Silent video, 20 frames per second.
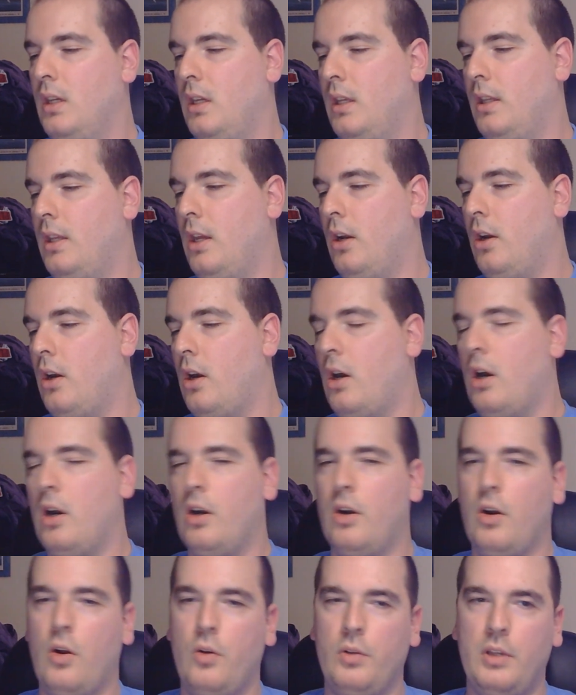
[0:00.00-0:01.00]
There
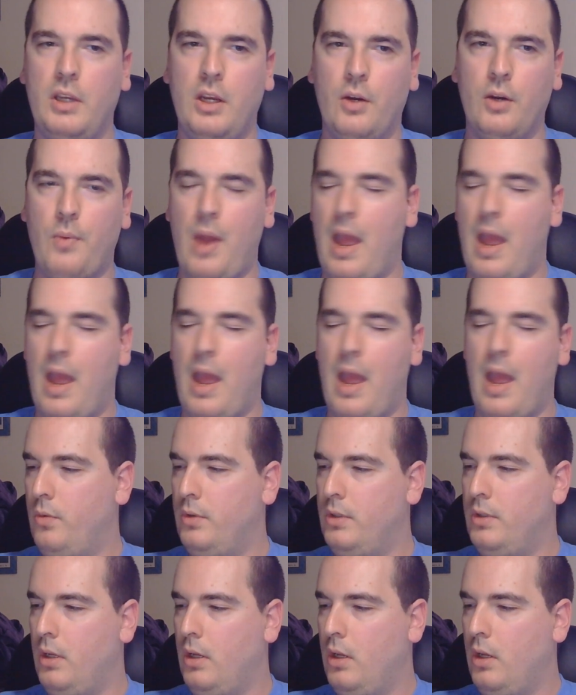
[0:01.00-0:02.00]
are only
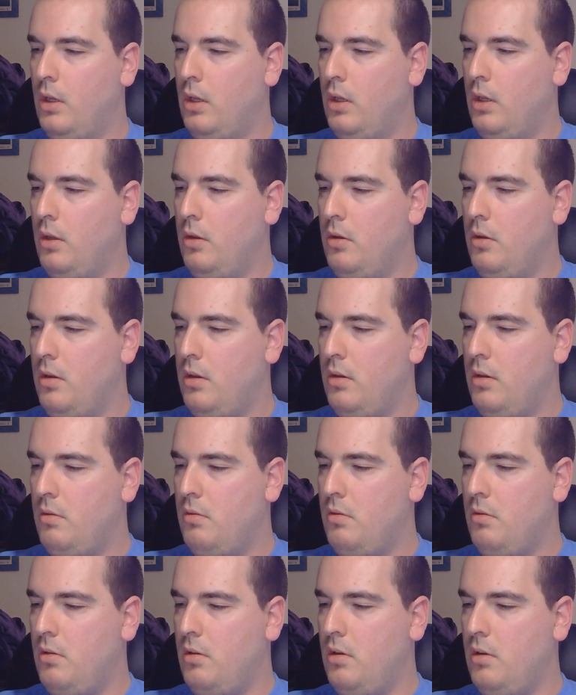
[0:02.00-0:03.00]
around
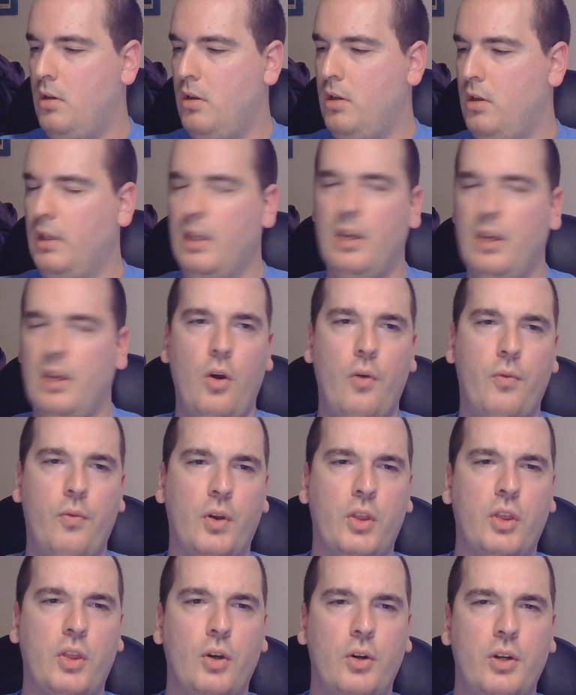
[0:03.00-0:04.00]
a little over
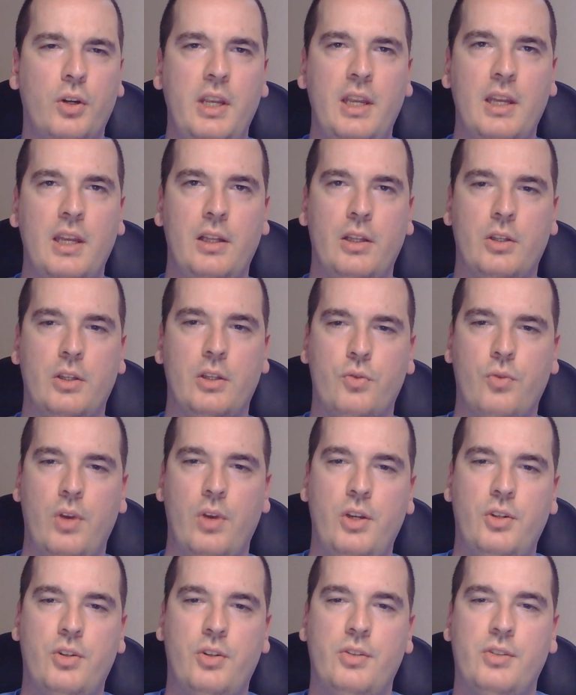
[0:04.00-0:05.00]
30
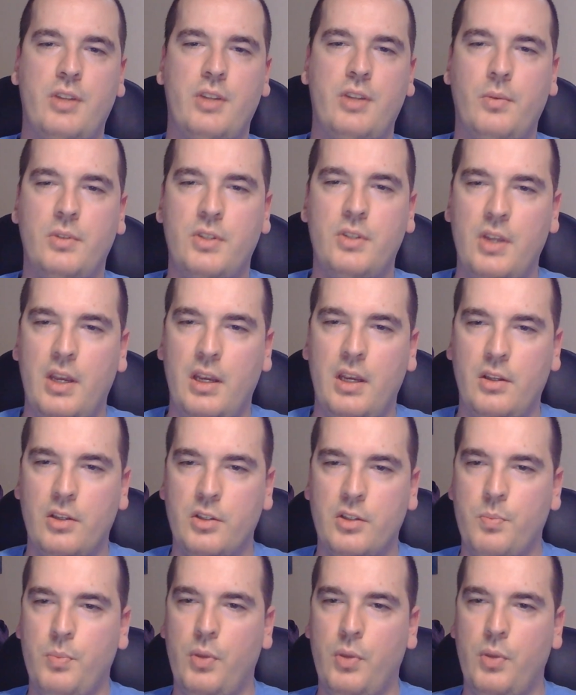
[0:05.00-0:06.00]
illustrations, I would say, in
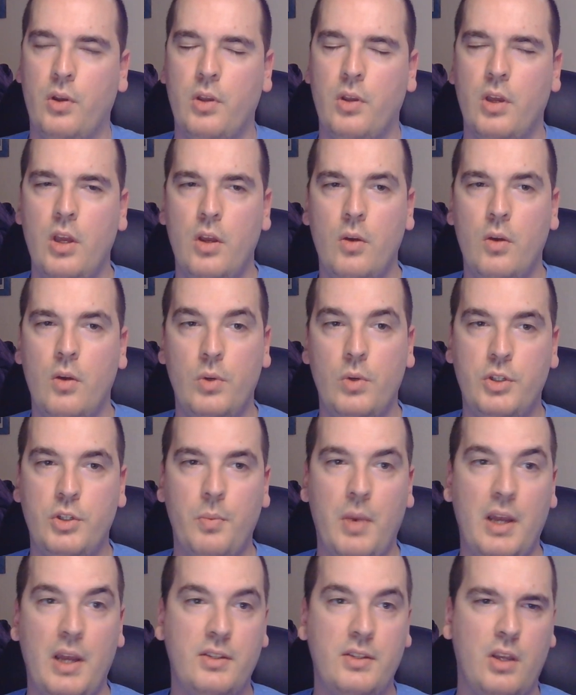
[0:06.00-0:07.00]
this book. Which you
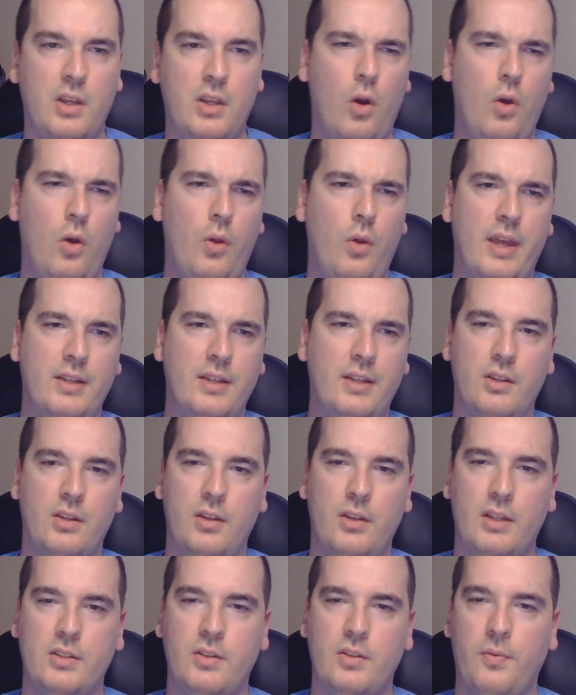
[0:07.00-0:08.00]
might say, oh, that's
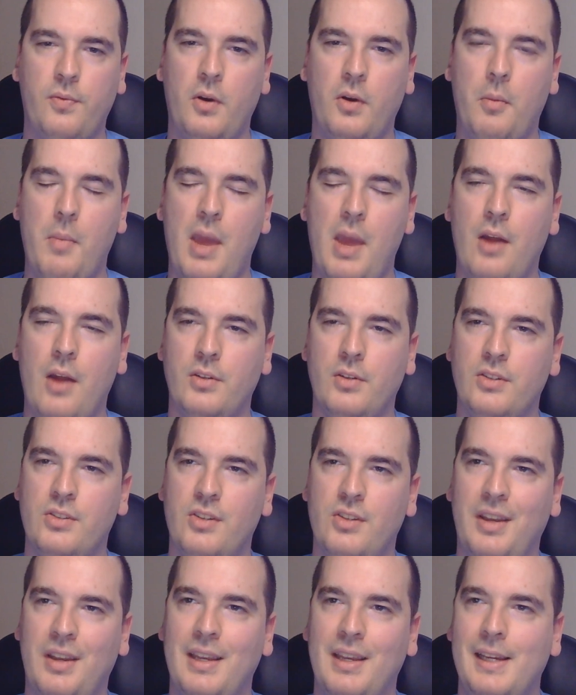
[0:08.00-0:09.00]
a fair amount.
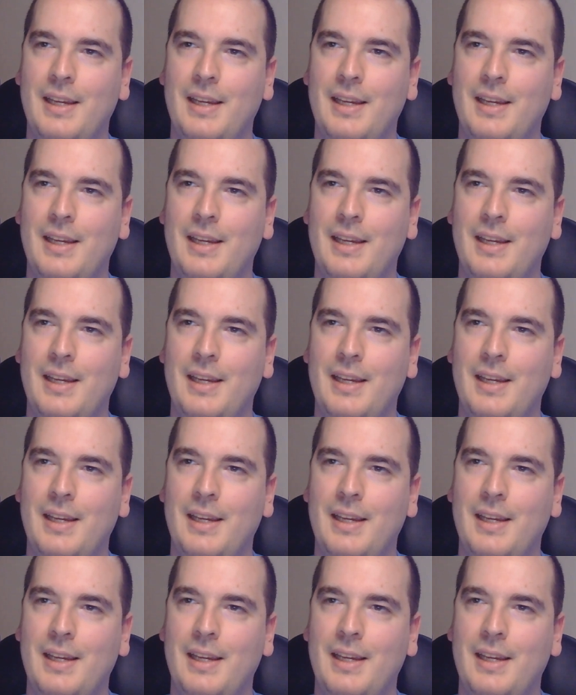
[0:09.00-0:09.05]
It's like,